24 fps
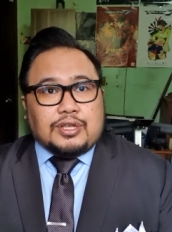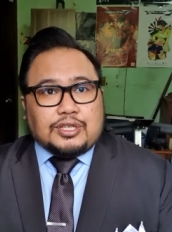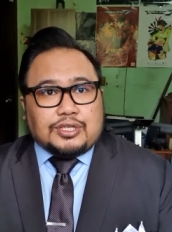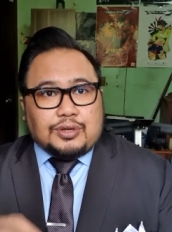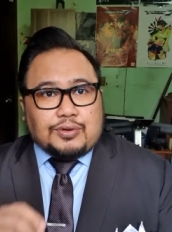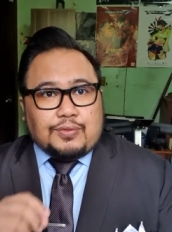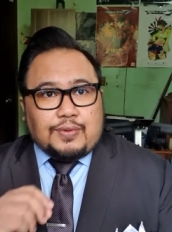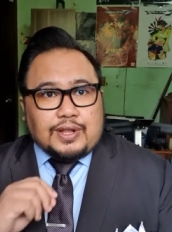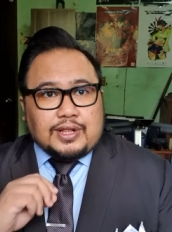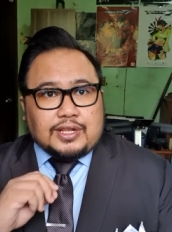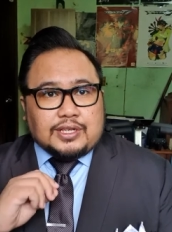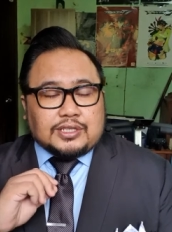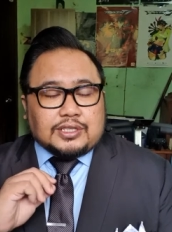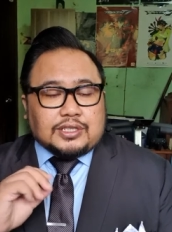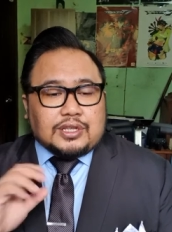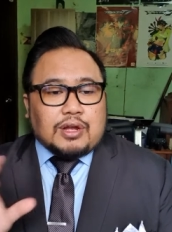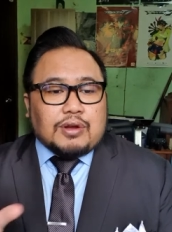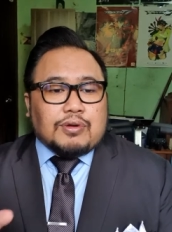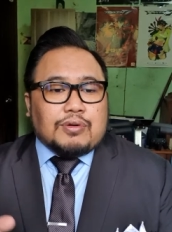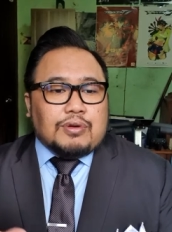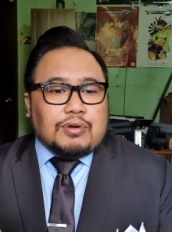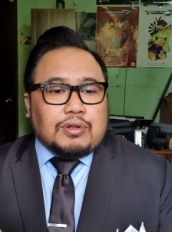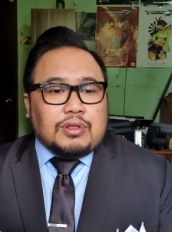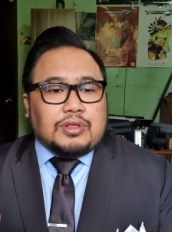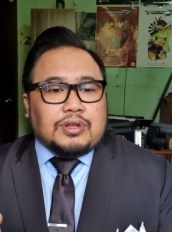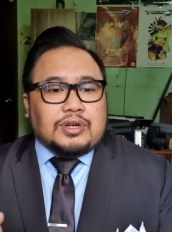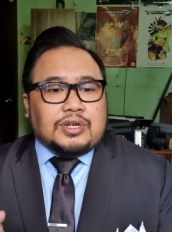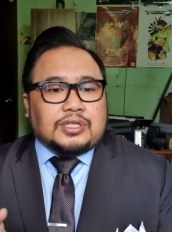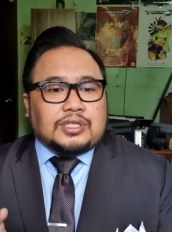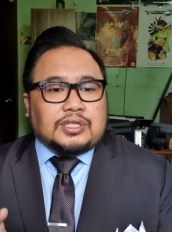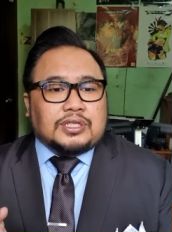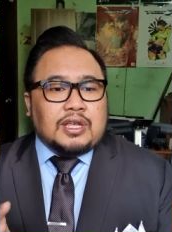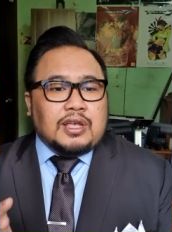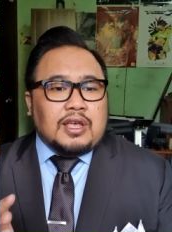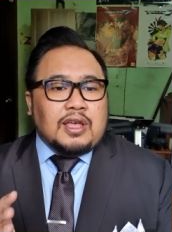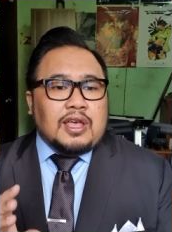So when the
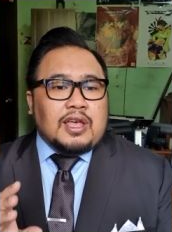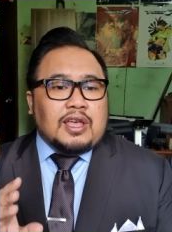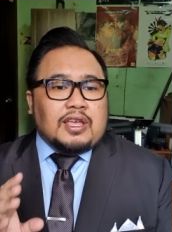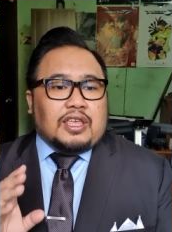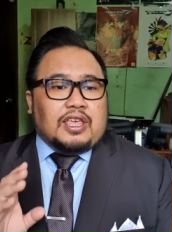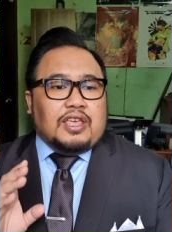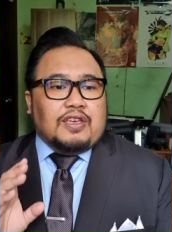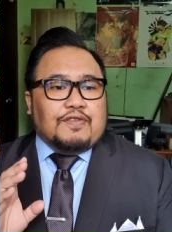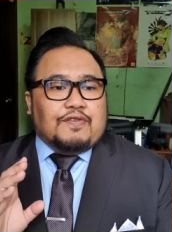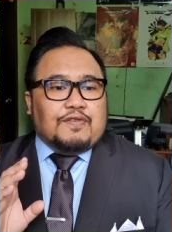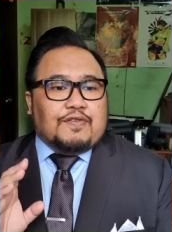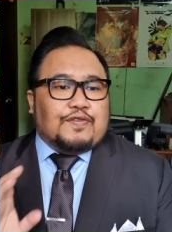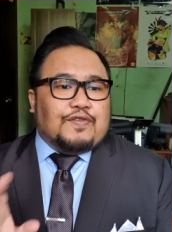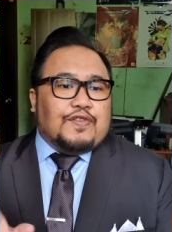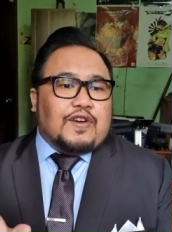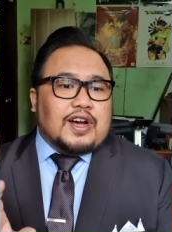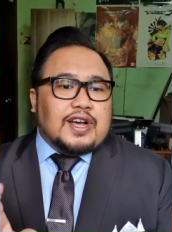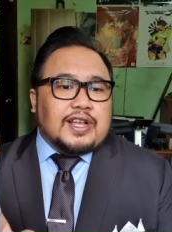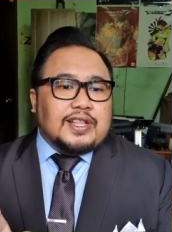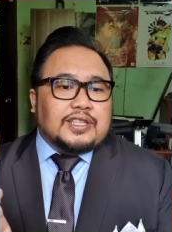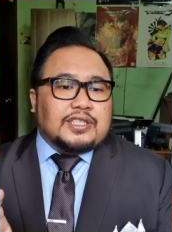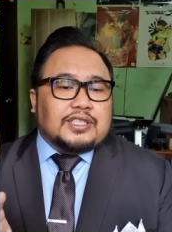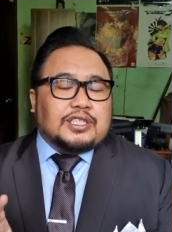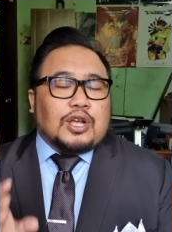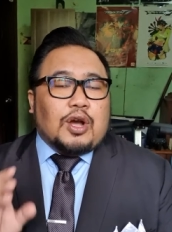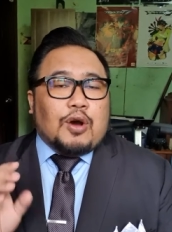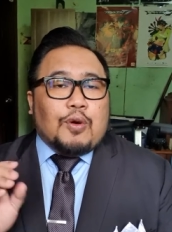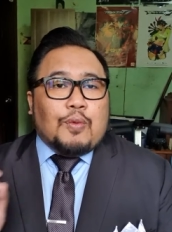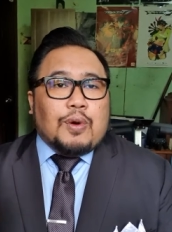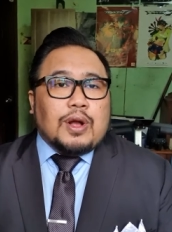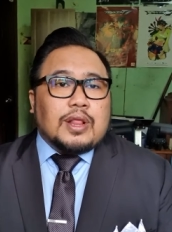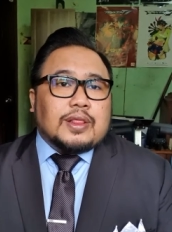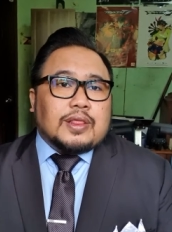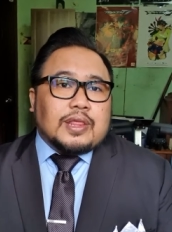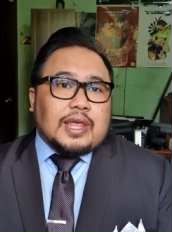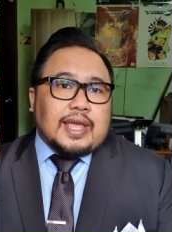stockholders give funds,
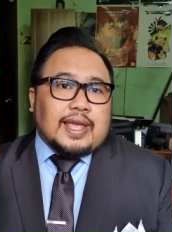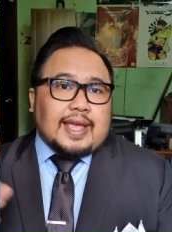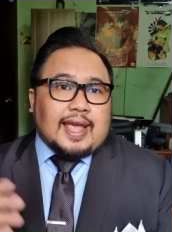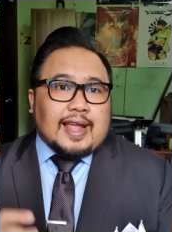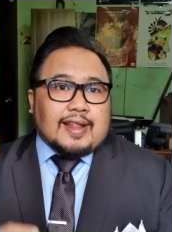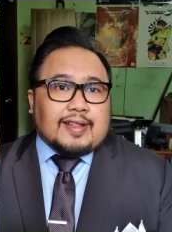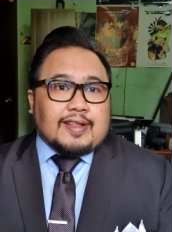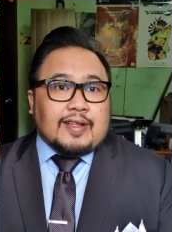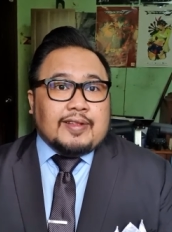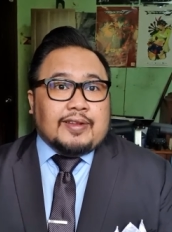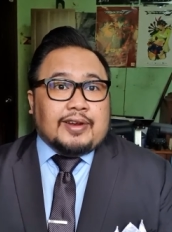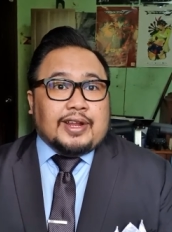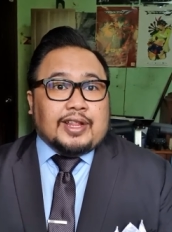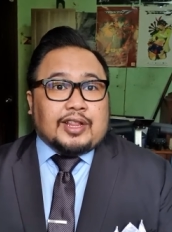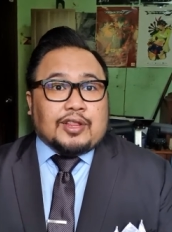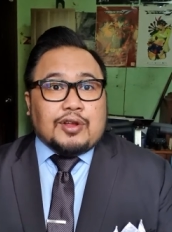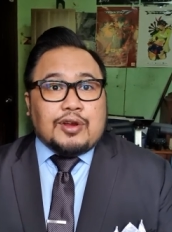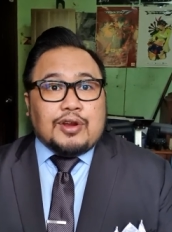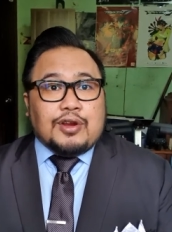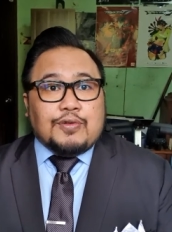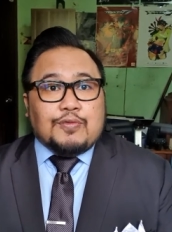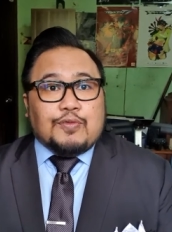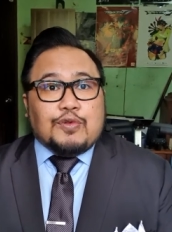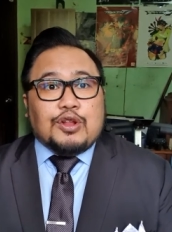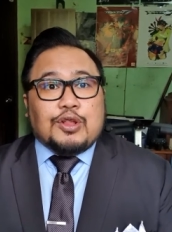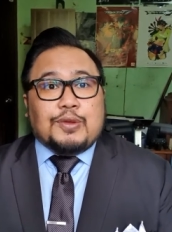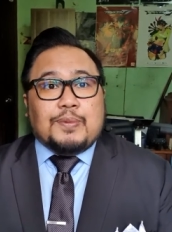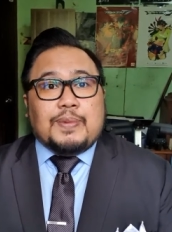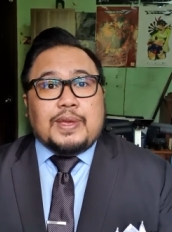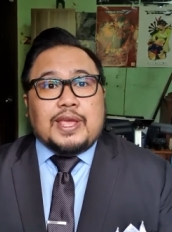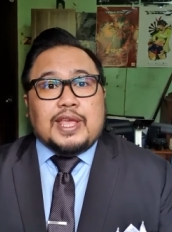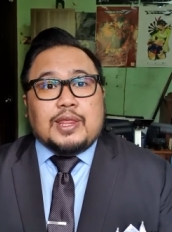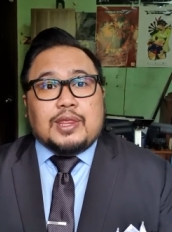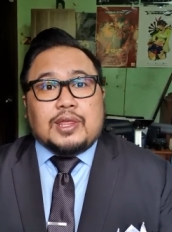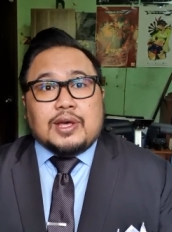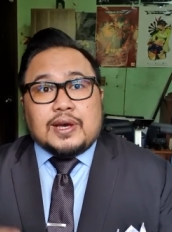what they get in return would
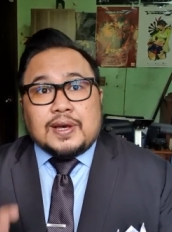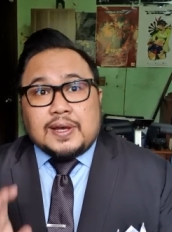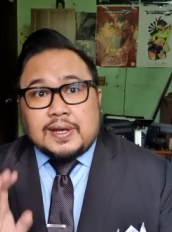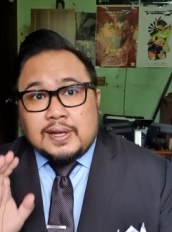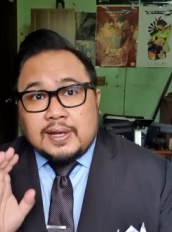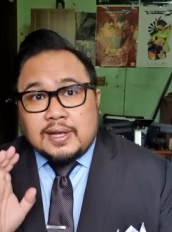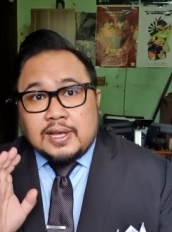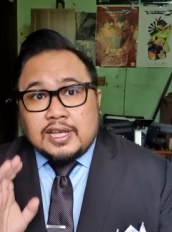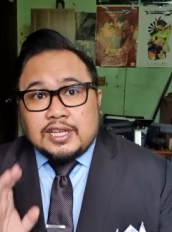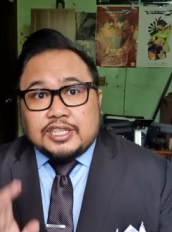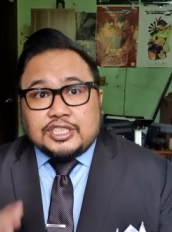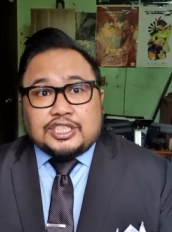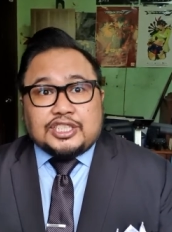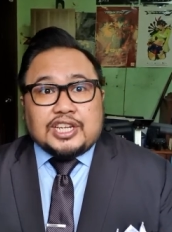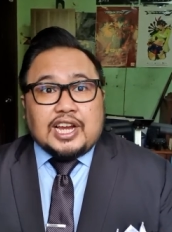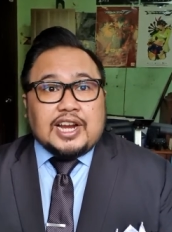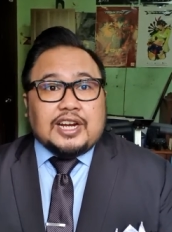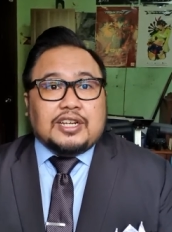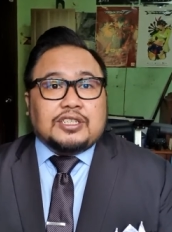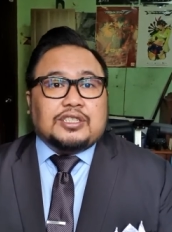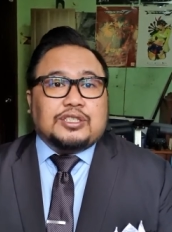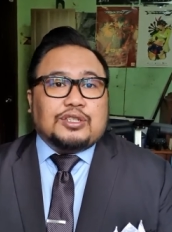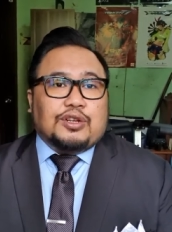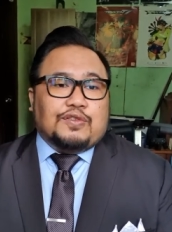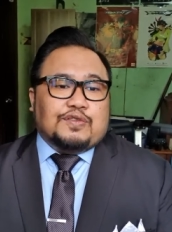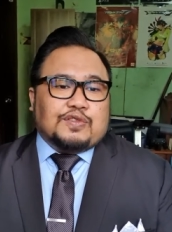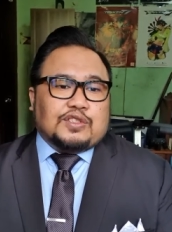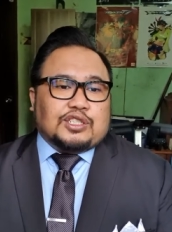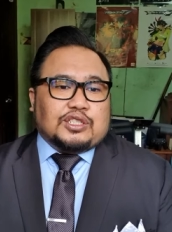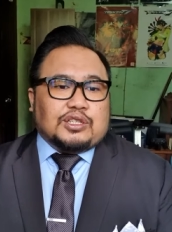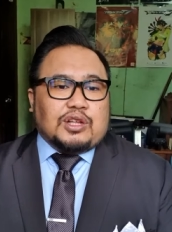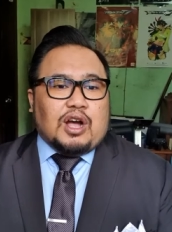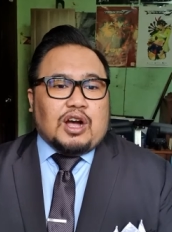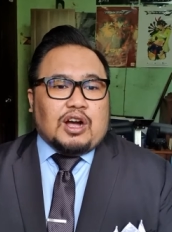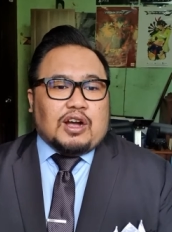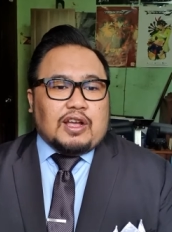be the shares of
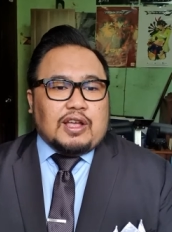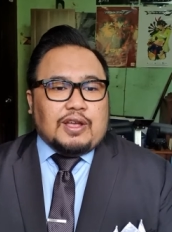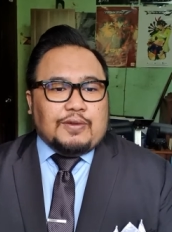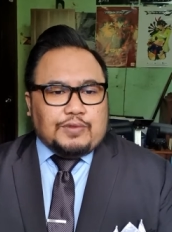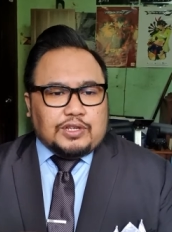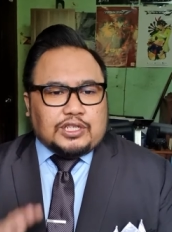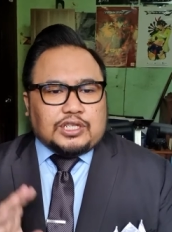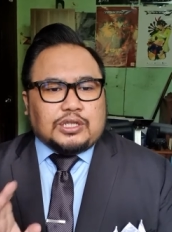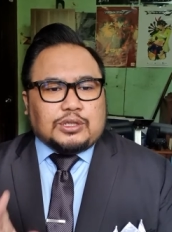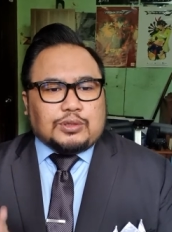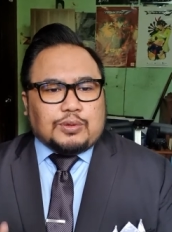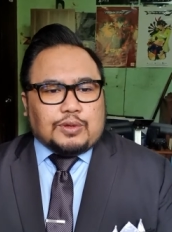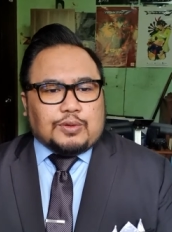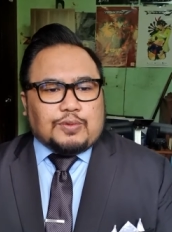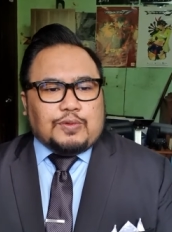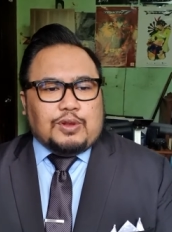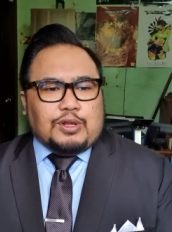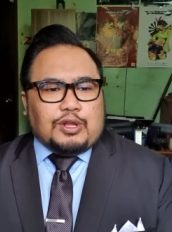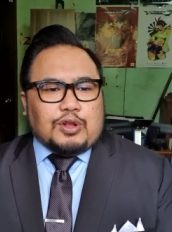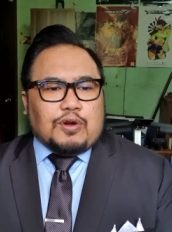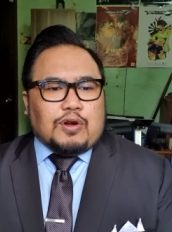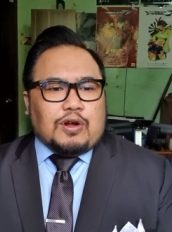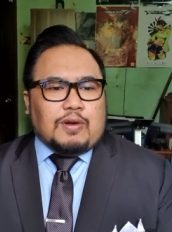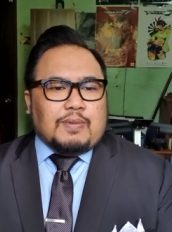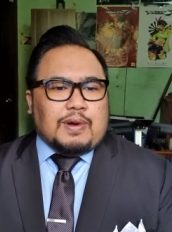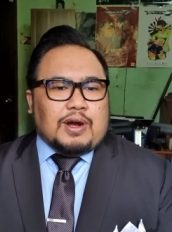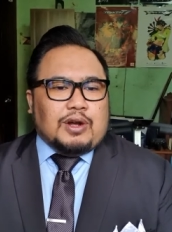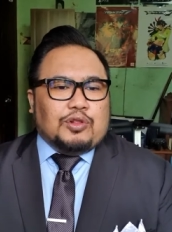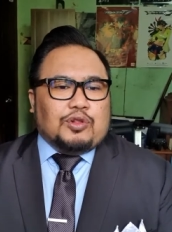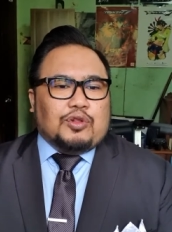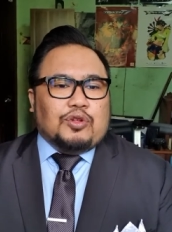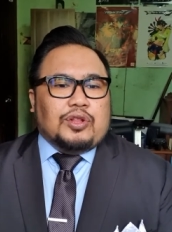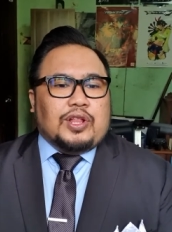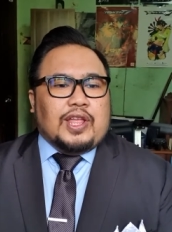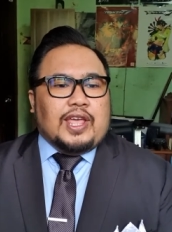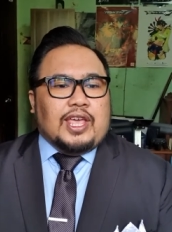stock, which is what we'll talk
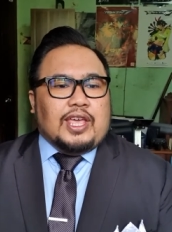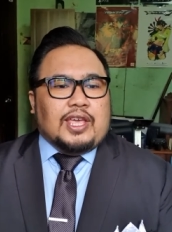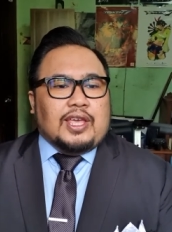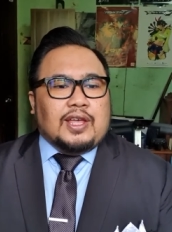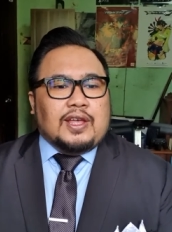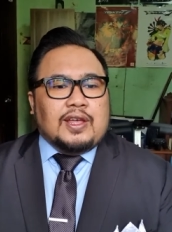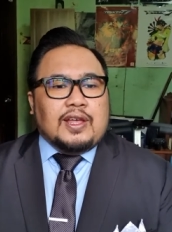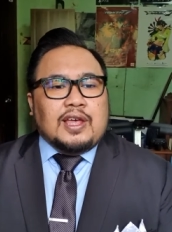about today.